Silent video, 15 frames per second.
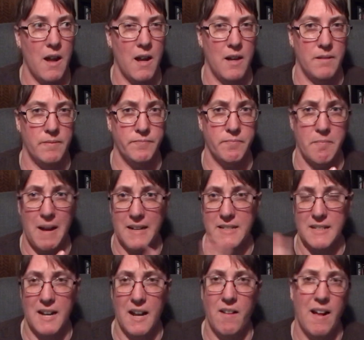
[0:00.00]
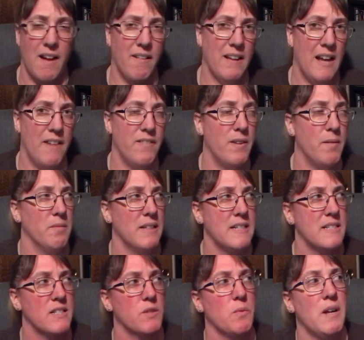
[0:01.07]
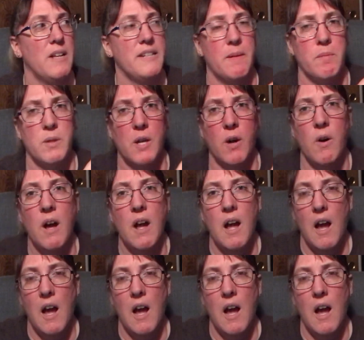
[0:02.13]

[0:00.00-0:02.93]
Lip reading: McDonnell, I'll have him linked as well down below.